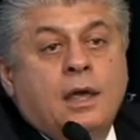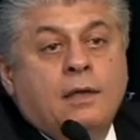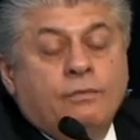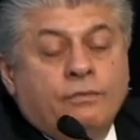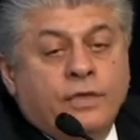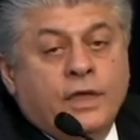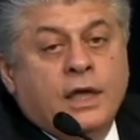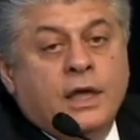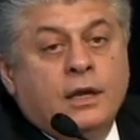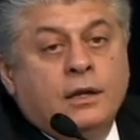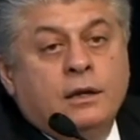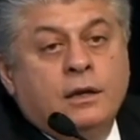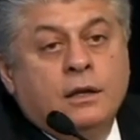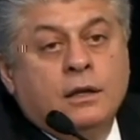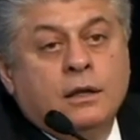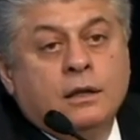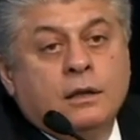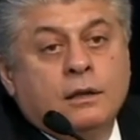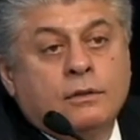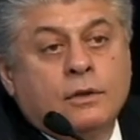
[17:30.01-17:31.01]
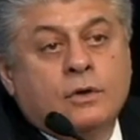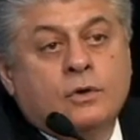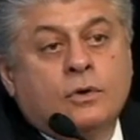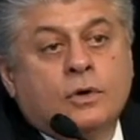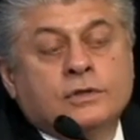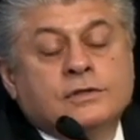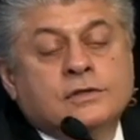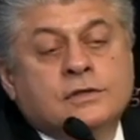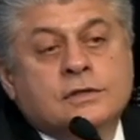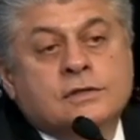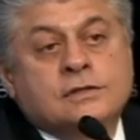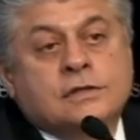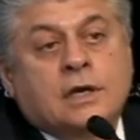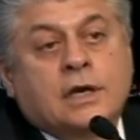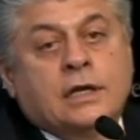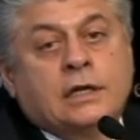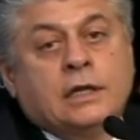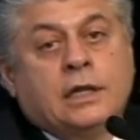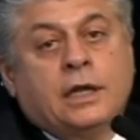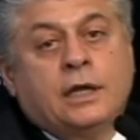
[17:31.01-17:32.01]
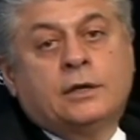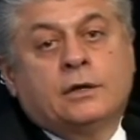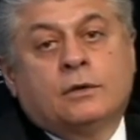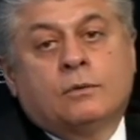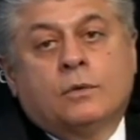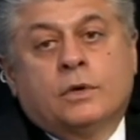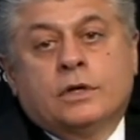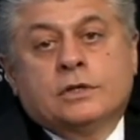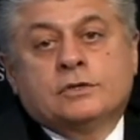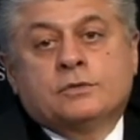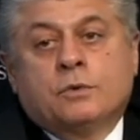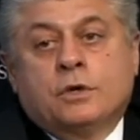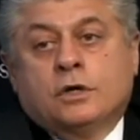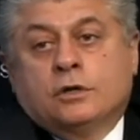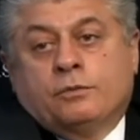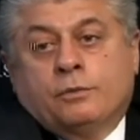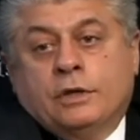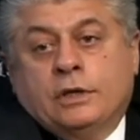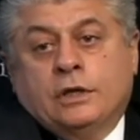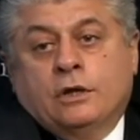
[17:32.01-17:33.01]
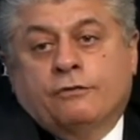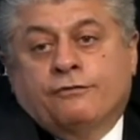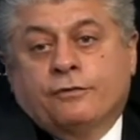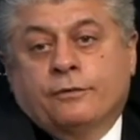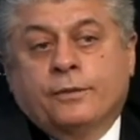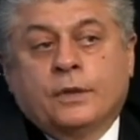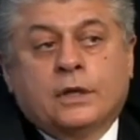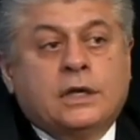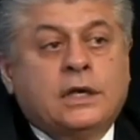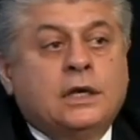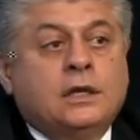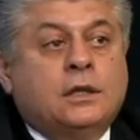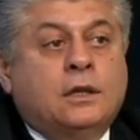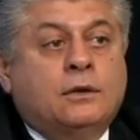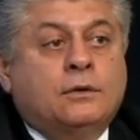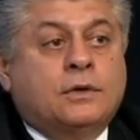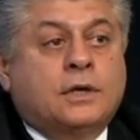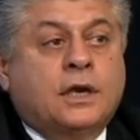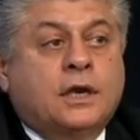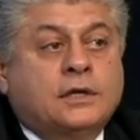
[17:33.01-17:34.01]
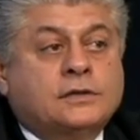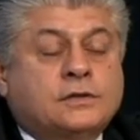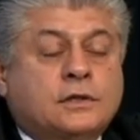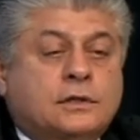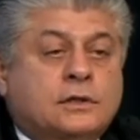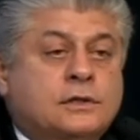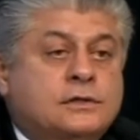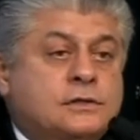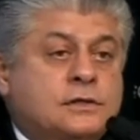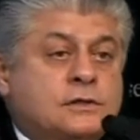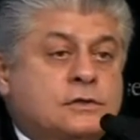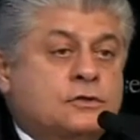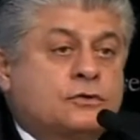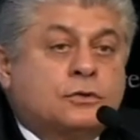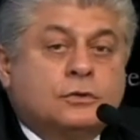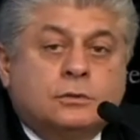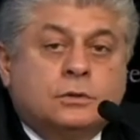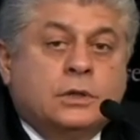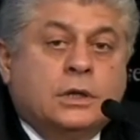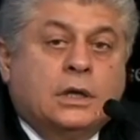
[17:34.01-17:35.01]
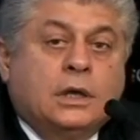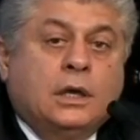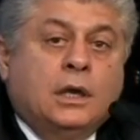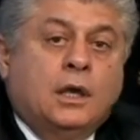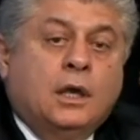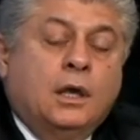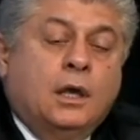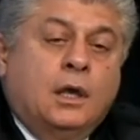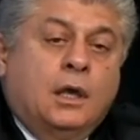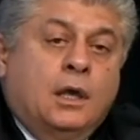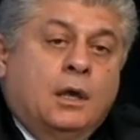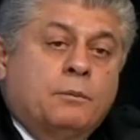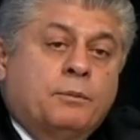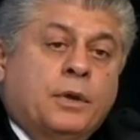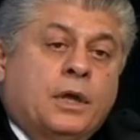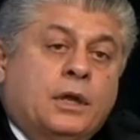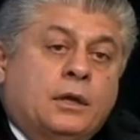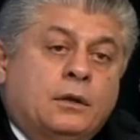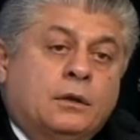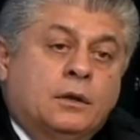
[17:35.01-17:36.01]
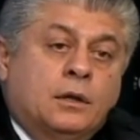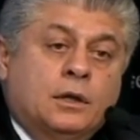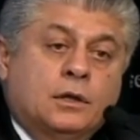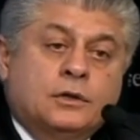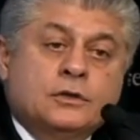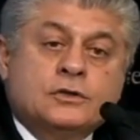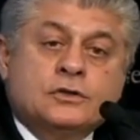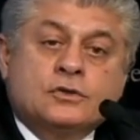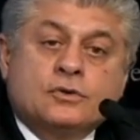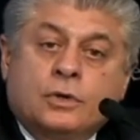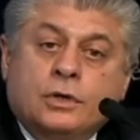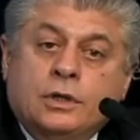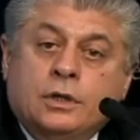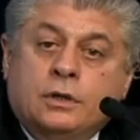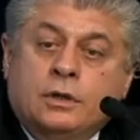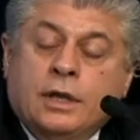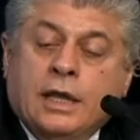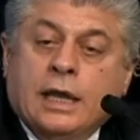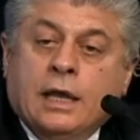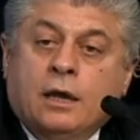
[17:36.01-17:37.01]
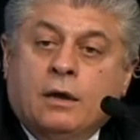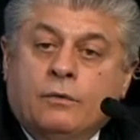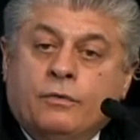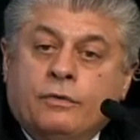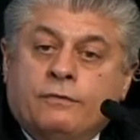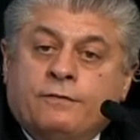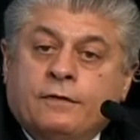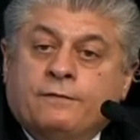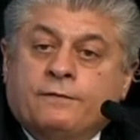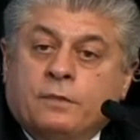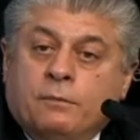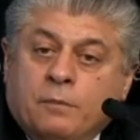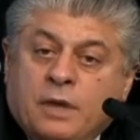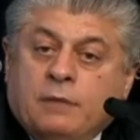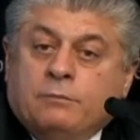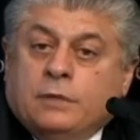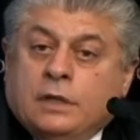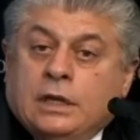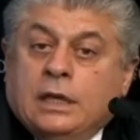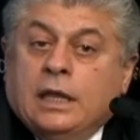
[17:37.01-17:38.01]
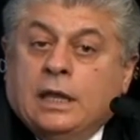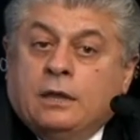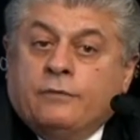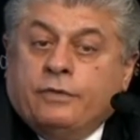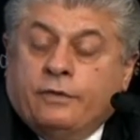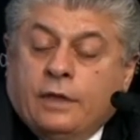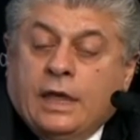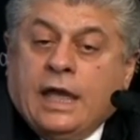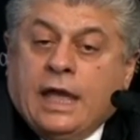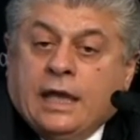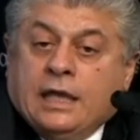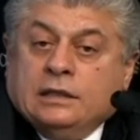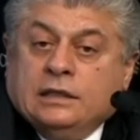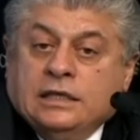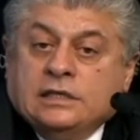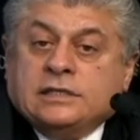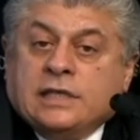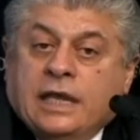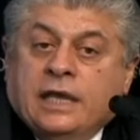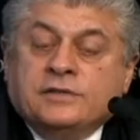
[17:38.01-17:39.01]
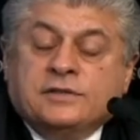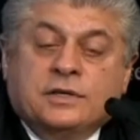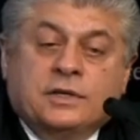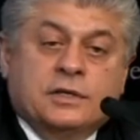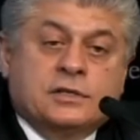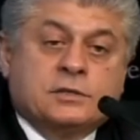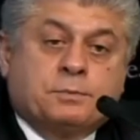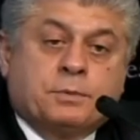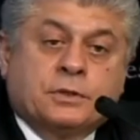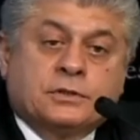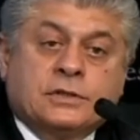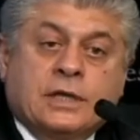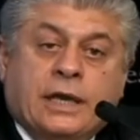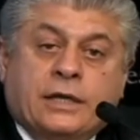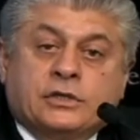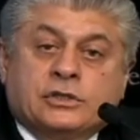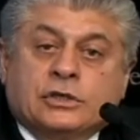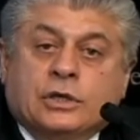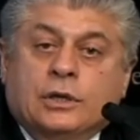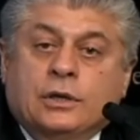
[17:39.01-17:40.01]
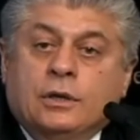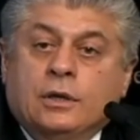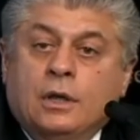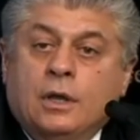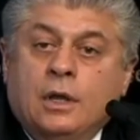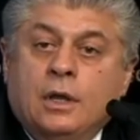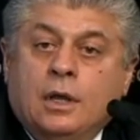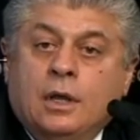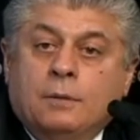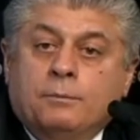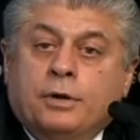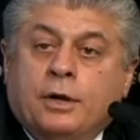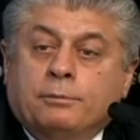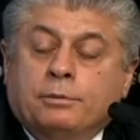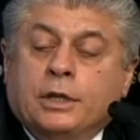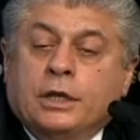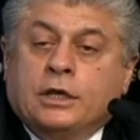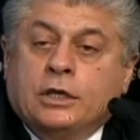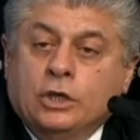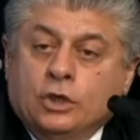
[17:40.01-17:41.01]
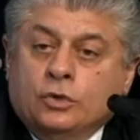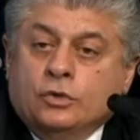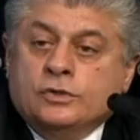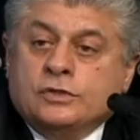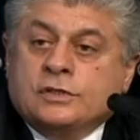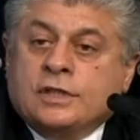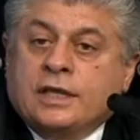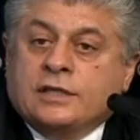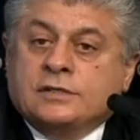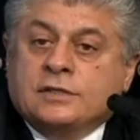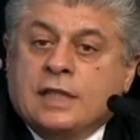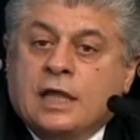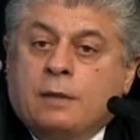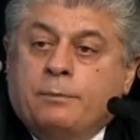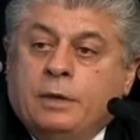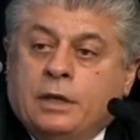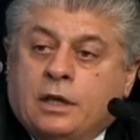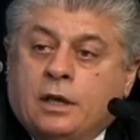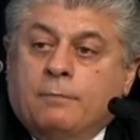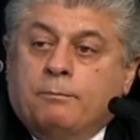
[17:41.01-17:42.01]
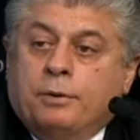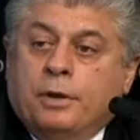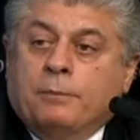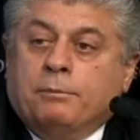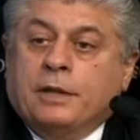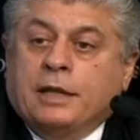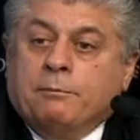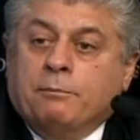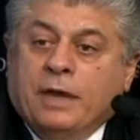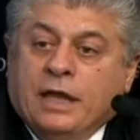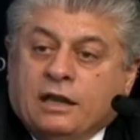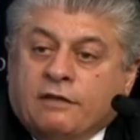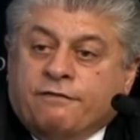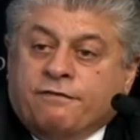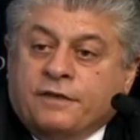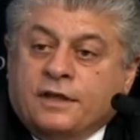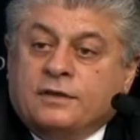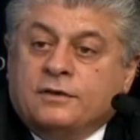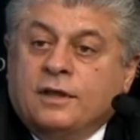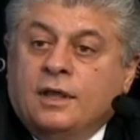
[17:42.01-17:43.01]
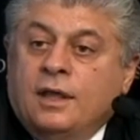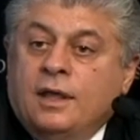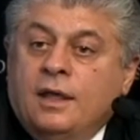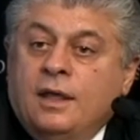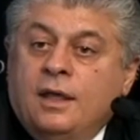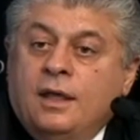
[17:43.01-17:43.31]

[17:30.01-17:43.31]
and then the courts decide later what it's worth. We know from the Kelo case that this has truly been uh, distorted now. The Fifth Amendment uh, at least has in its protection public use that's now become public benefit.